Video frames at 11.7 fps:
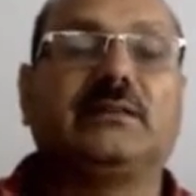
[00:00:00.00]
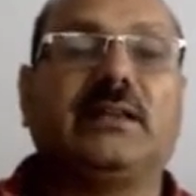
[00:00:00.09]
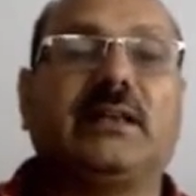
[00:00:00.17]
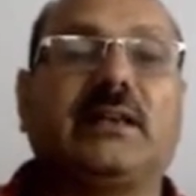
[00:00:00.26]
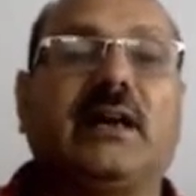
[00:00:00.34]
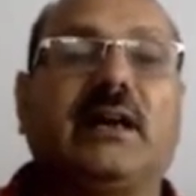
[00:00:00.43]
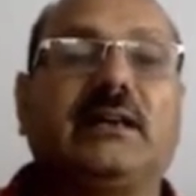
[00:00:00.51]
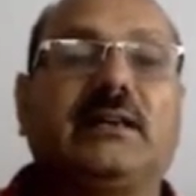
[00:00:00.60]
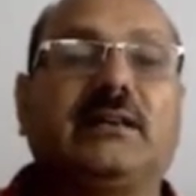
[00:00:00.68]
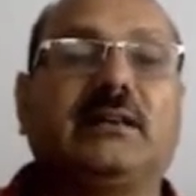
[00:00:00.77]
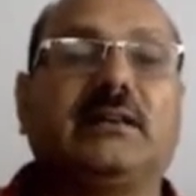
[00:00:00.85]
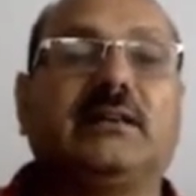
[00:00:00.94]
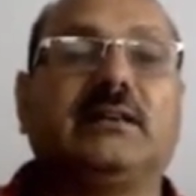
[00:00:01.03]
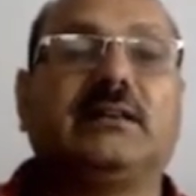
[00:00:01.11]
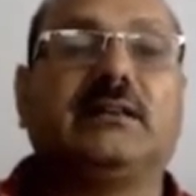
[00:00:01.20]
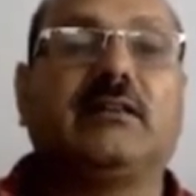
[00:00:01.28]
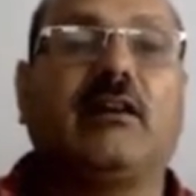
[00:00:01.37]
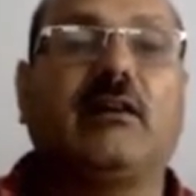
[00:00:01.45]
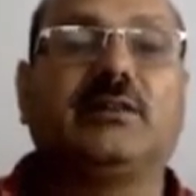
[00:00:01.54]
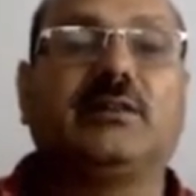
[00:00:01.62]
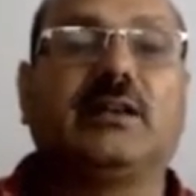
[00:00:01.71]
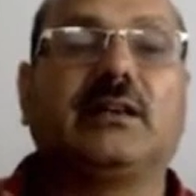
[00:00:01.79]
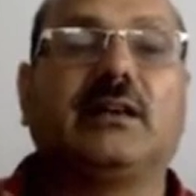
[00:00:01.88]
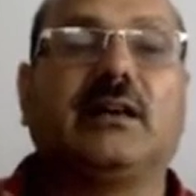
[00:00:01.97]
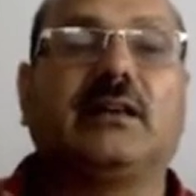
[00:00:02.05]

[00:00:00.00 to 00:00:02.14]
They can't observe